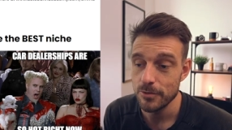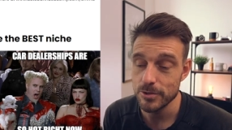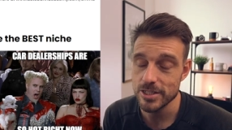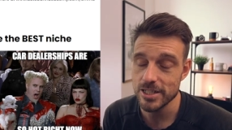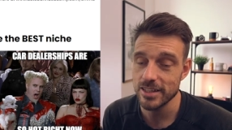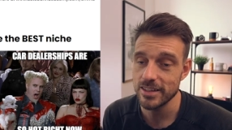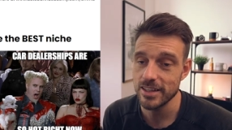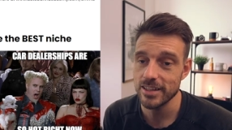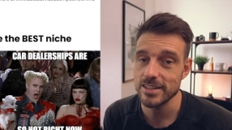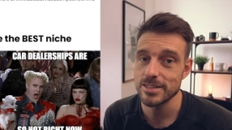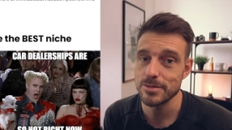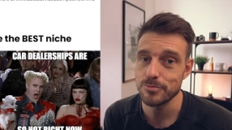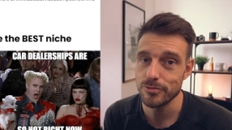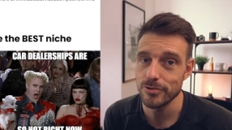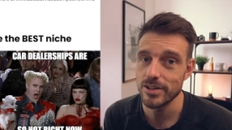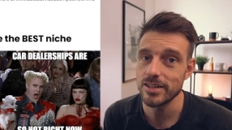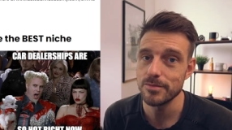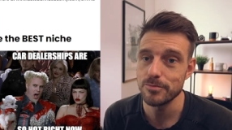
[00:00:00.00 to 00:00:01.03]
which I think is
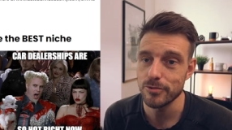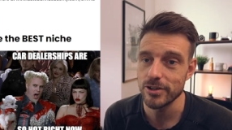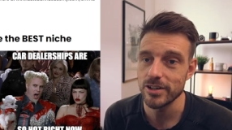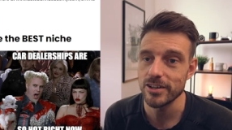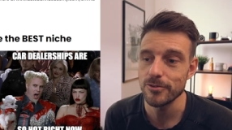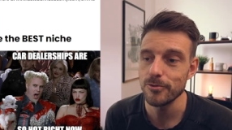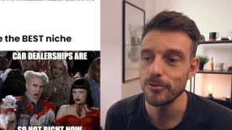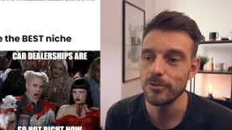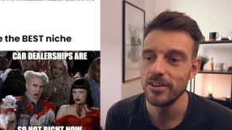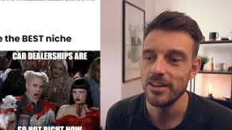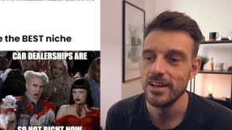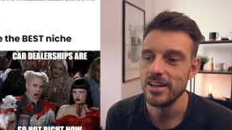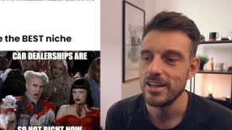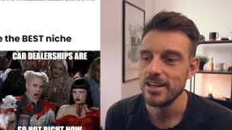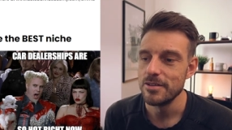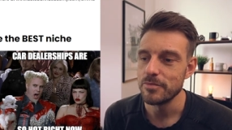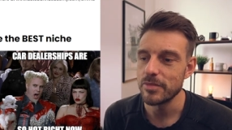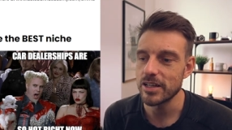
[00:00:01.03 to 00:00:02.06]
pretty pretty cool
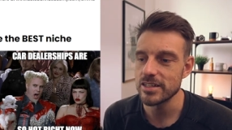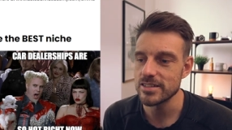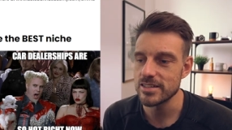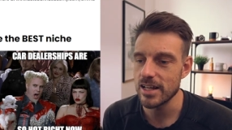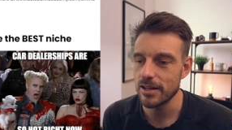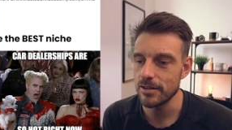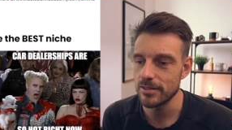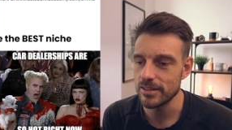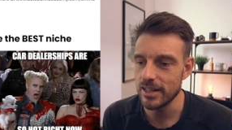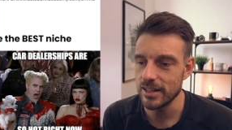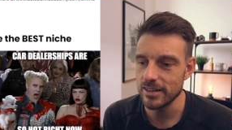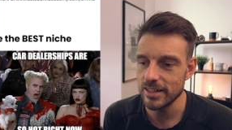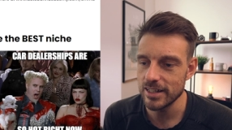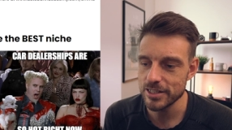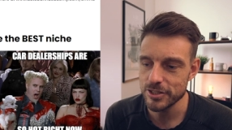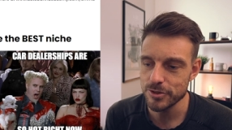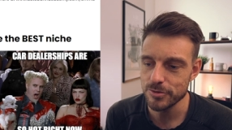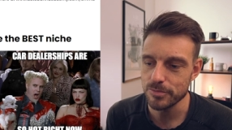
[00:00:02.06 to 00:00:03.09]
because that that'll
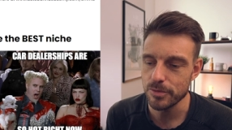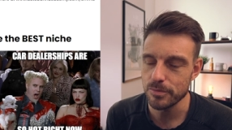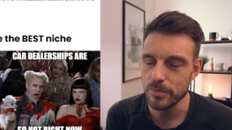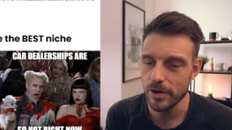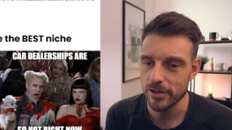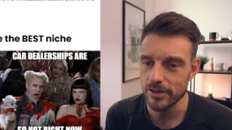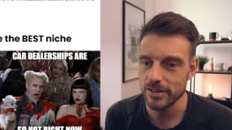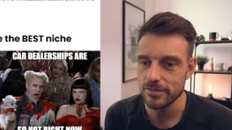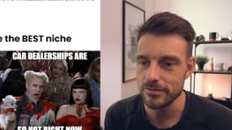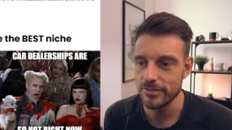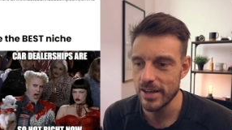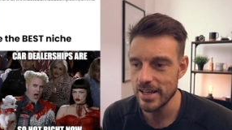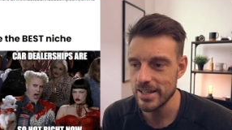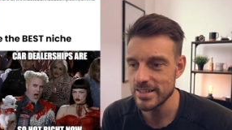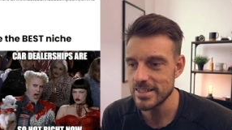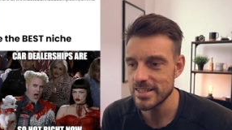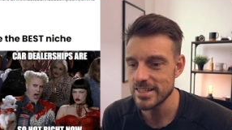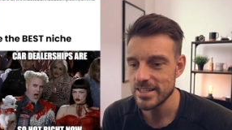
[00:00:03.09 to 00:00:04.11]
let you prepare in
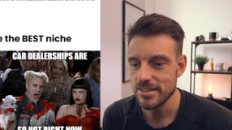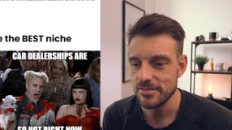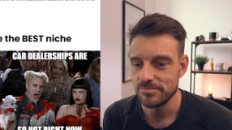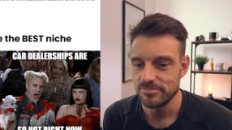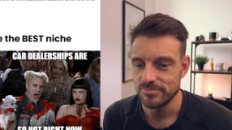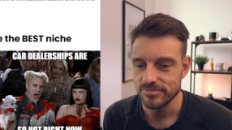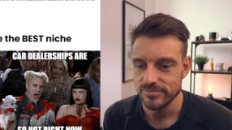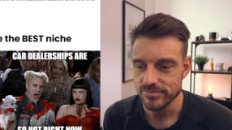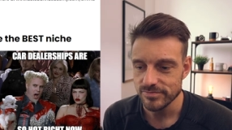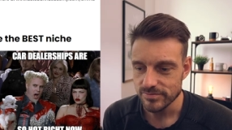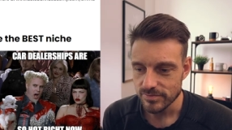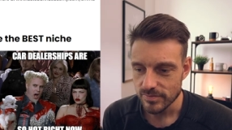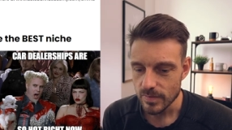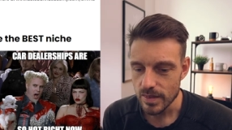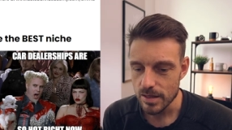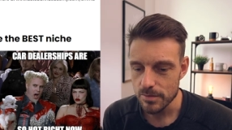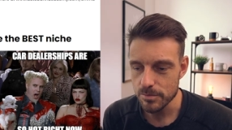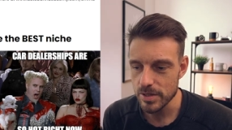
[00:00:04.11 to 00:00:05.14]
advance,
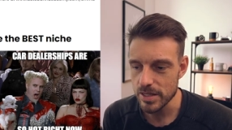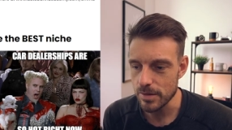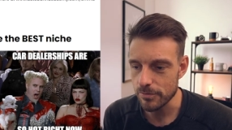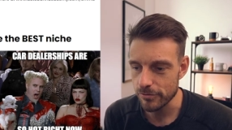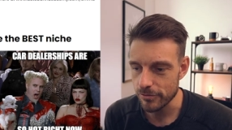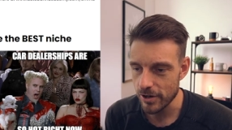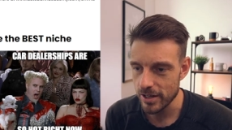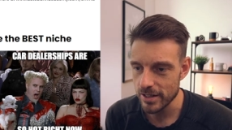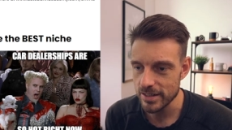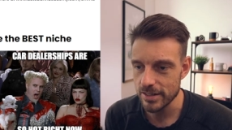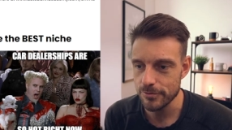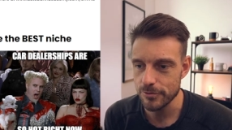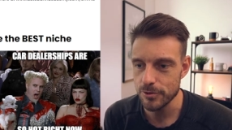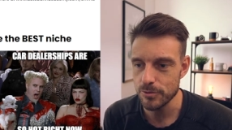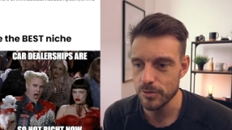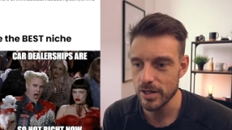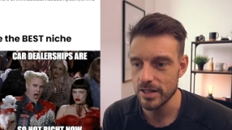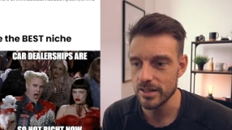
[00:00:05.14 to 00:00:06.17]
be upfront if
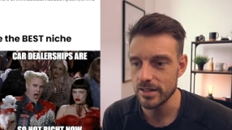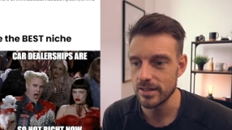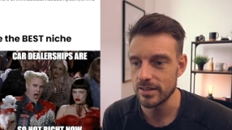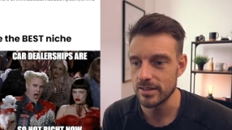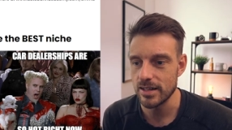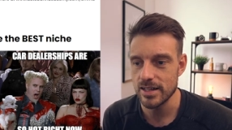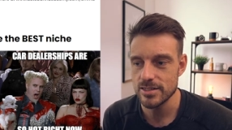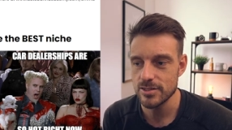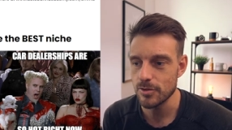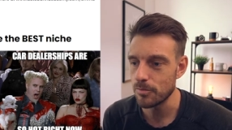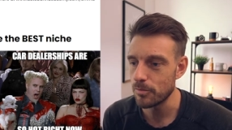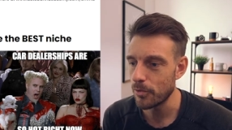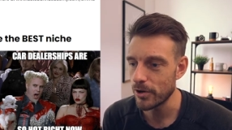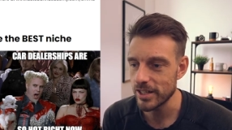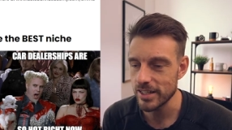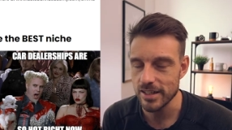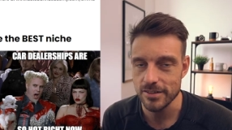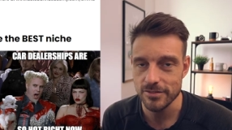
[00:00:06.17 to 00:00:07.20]
you wanna at some
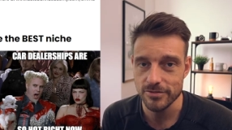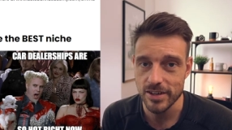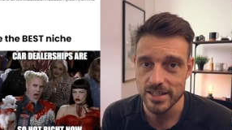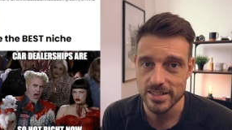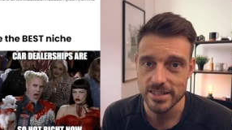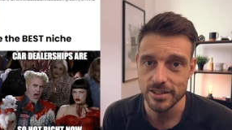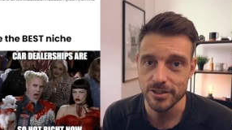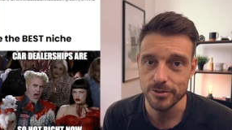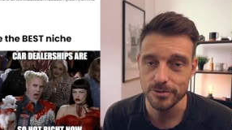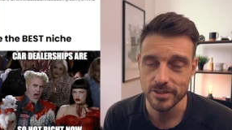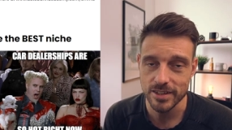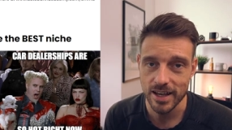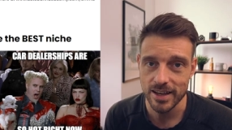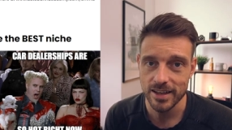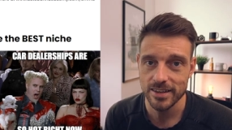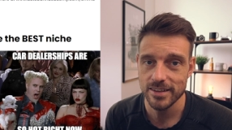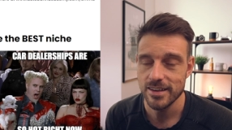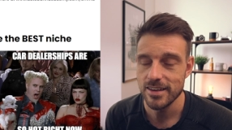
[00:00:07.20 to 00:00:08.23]
point invest in new
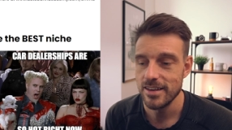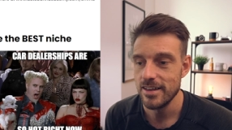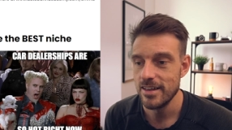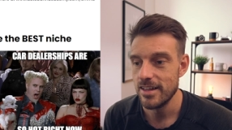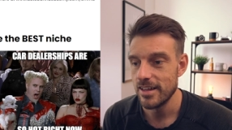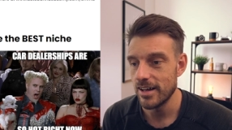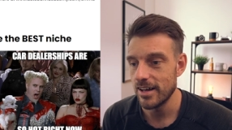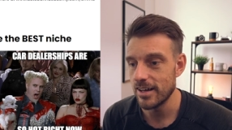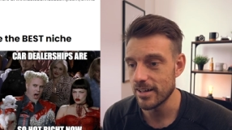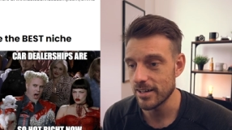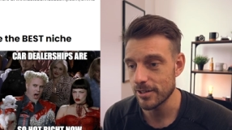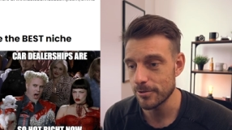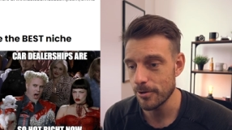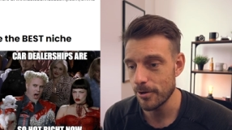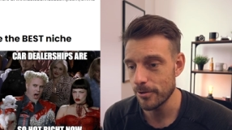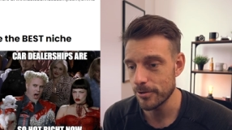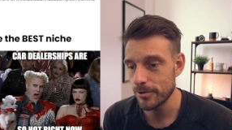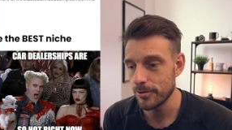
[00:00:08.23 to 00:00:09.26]
tech. Uh,
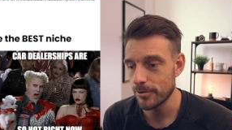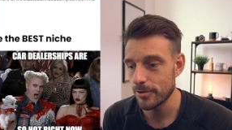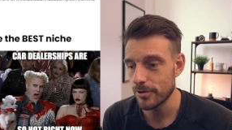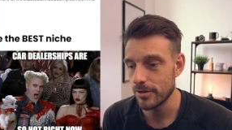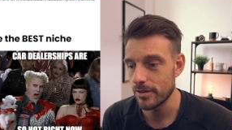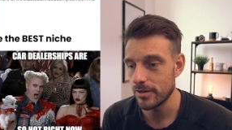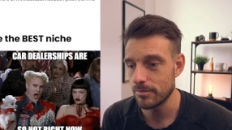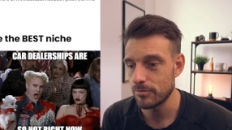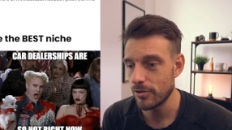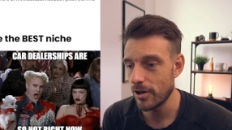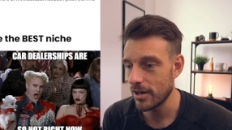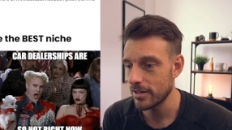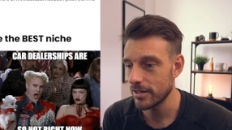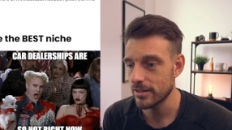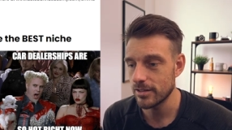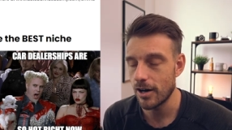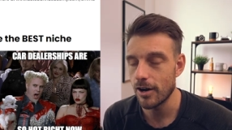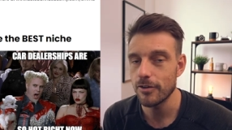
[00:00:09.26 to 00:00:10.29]
grow your
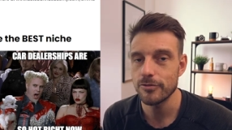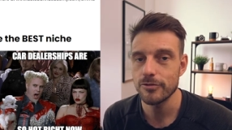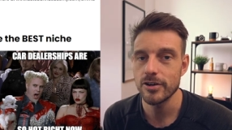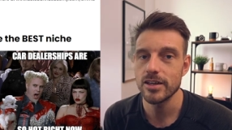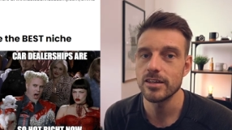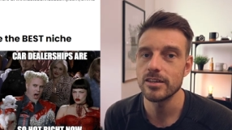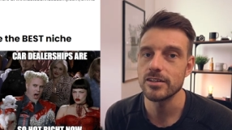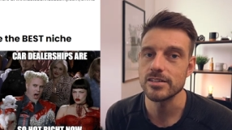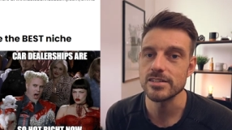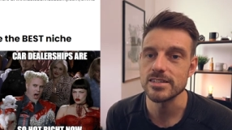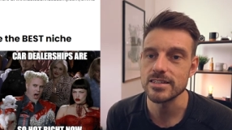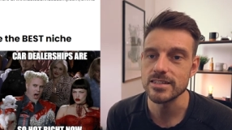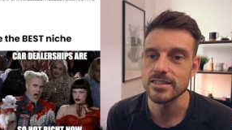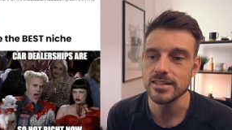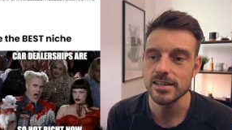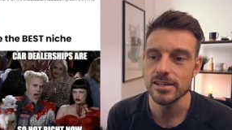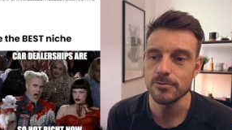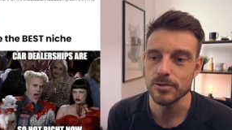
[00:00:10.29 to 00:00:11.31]
product offering you can
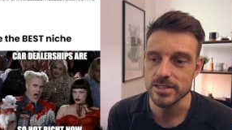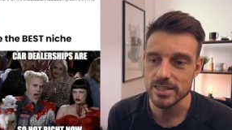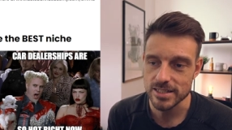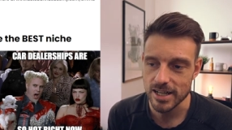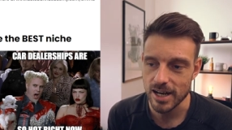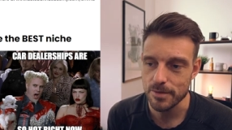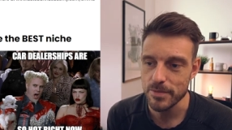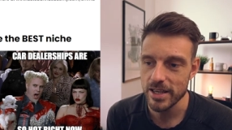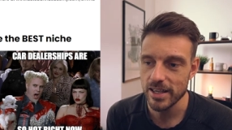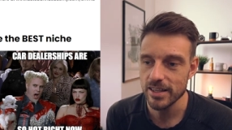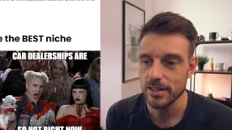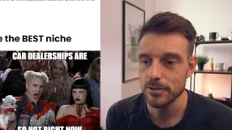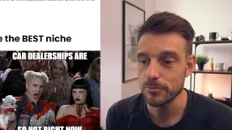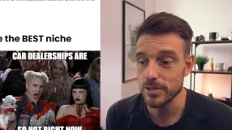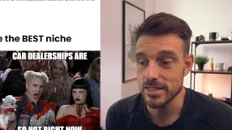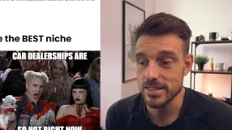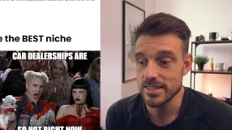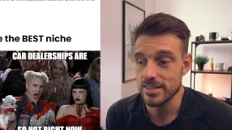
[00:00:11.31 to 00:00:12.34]
see what's coming
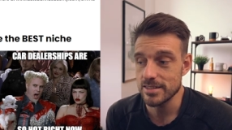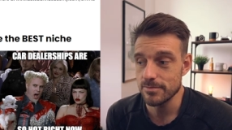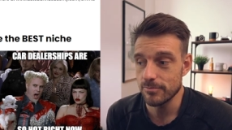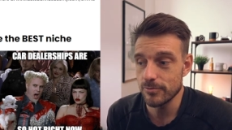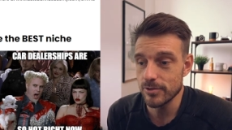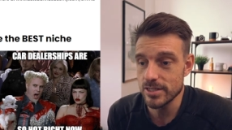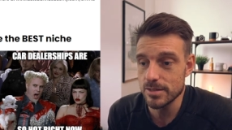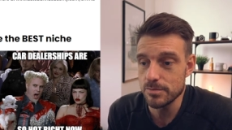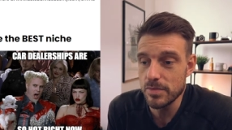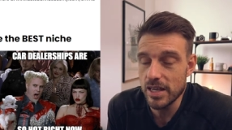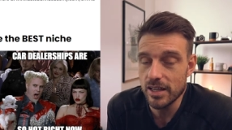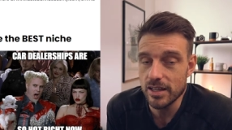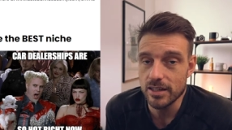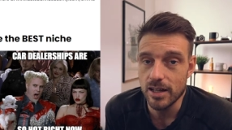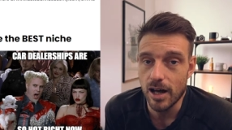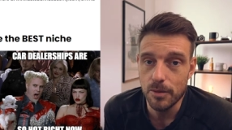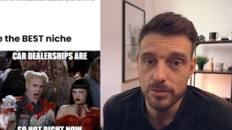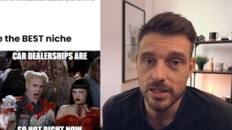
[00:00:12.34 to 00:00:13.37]
and what's what's being
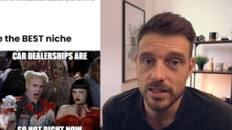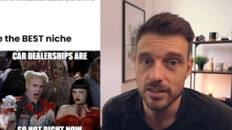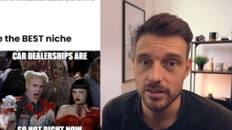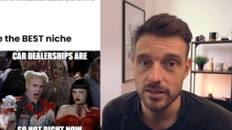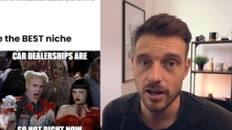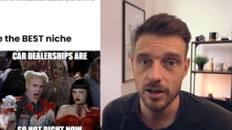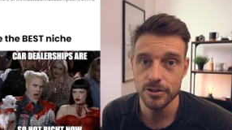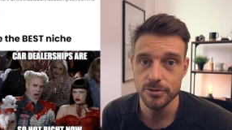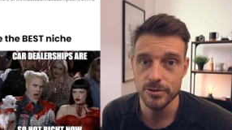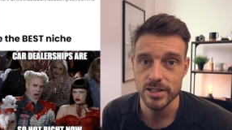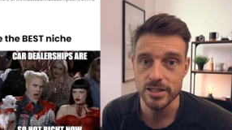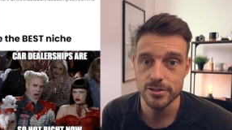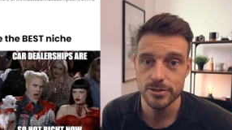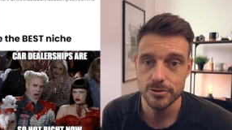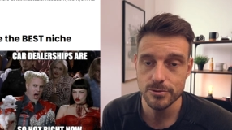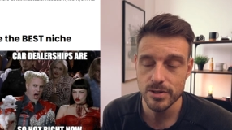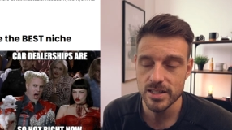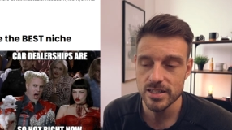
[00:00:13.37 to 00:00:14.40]
adopted in other
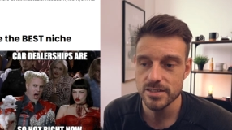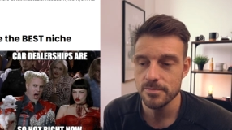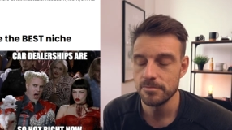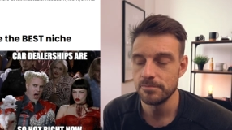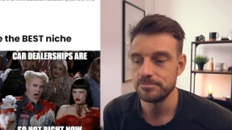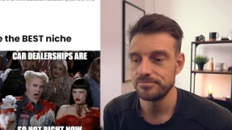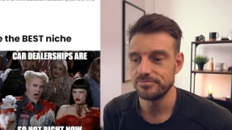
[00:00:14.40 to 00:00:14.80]
industries